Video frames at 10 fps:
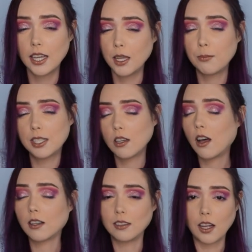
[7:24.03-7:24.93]
I hemmed and
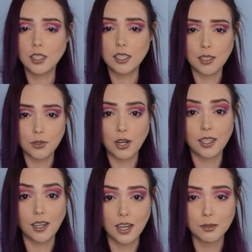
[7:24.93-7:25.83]
hawed a lot because I was
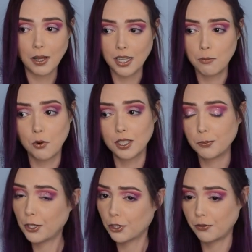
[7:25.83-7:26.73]
trying not to buy anymore,
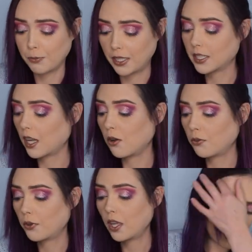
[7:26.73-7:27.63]
especially for myself.